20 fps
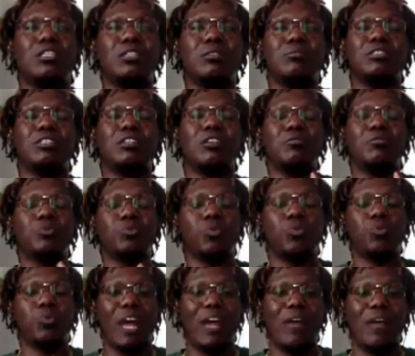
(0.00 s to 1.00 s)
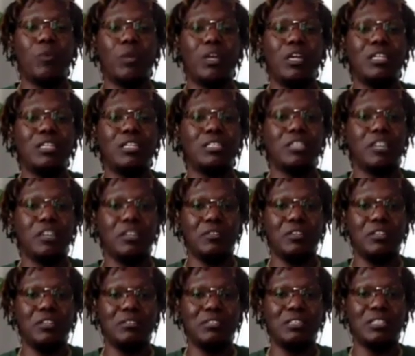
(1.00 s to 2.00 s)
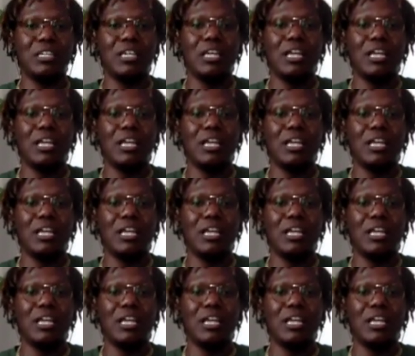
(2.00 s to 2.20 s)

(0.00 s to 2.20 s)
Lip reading: themselves right wing conservatives.